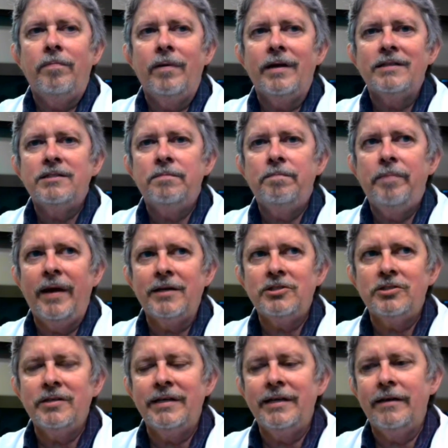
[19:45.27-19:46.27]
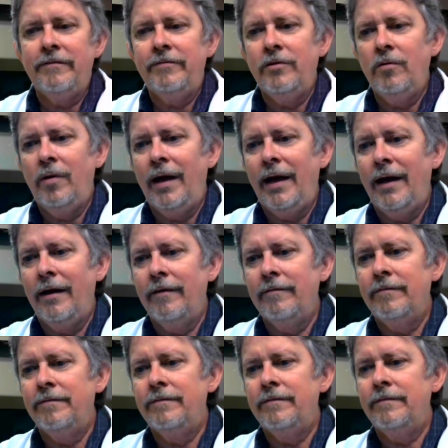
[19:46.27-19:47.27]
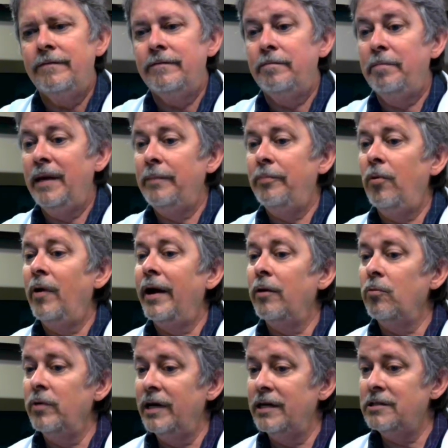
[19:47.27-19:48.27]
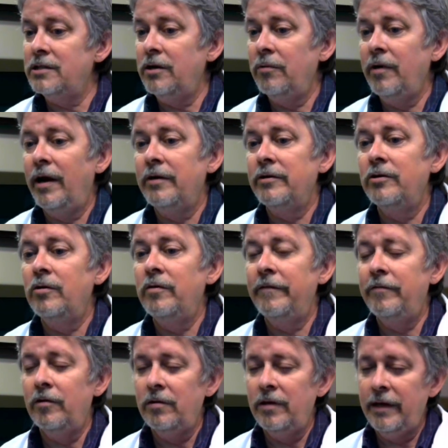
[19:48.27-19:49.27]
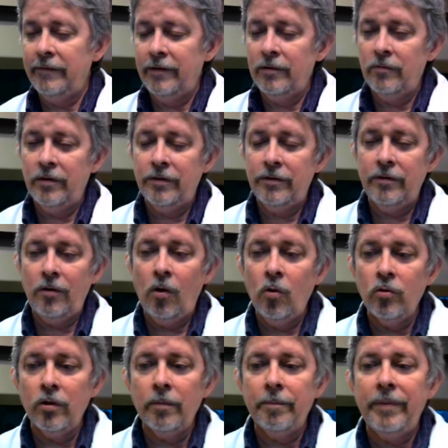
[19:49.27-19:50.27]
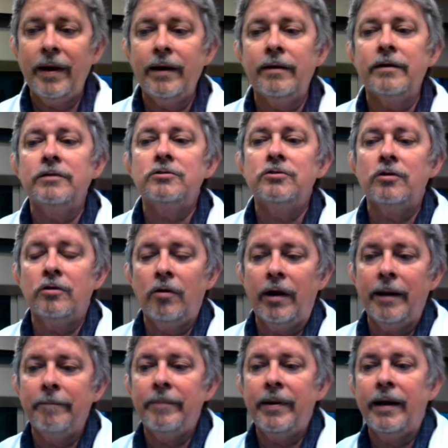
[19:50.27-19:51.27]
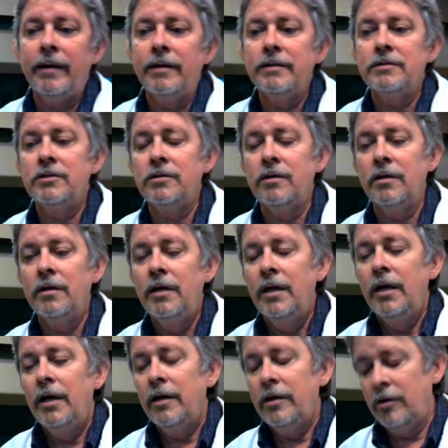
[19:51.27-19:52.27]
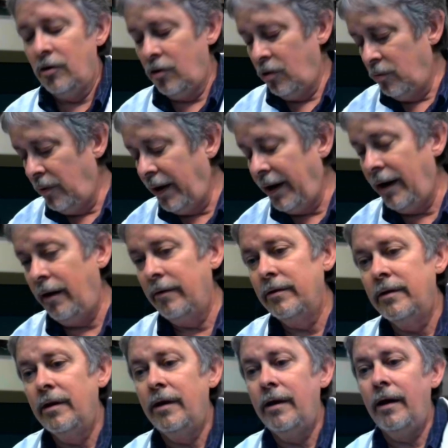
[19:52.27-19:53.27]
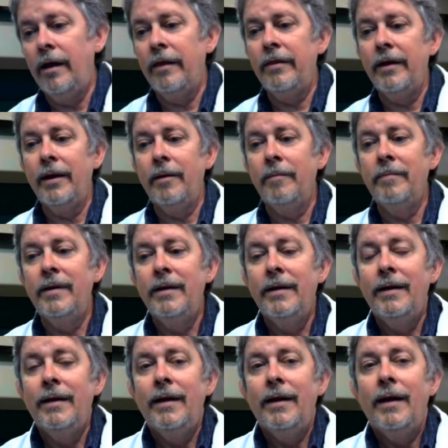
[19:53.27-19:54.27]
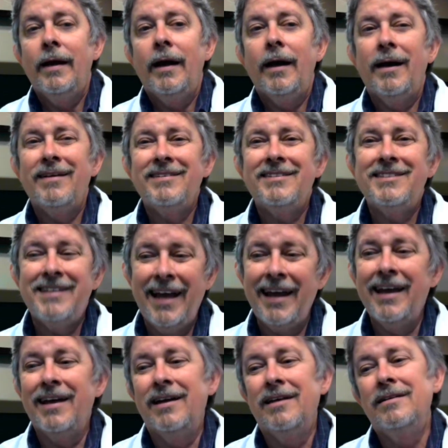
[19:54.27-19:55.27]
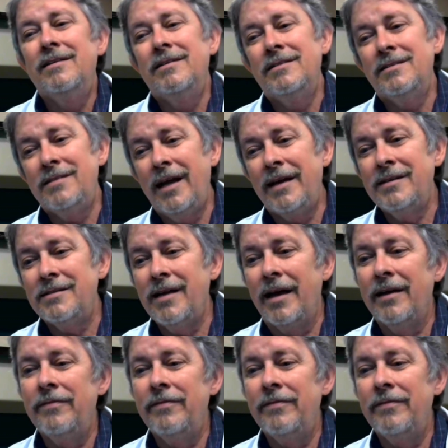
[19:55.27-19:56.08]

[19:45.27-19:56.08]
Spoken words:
Especially if you have people at risk around you, if you're living with the older parents or grandparents, or you're around them. Stay in, stay safe.